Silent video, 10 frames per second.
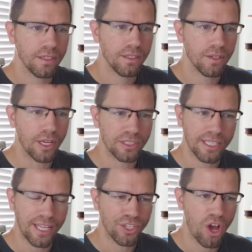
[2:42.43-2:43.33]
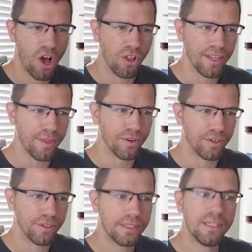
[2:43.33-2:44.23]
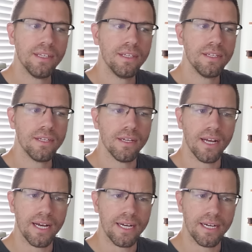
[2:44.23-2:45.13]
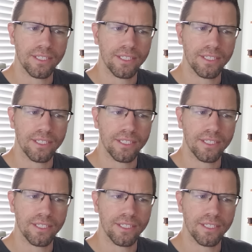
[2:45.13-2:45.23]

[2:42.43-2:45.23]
Okay, it's not that tall either. So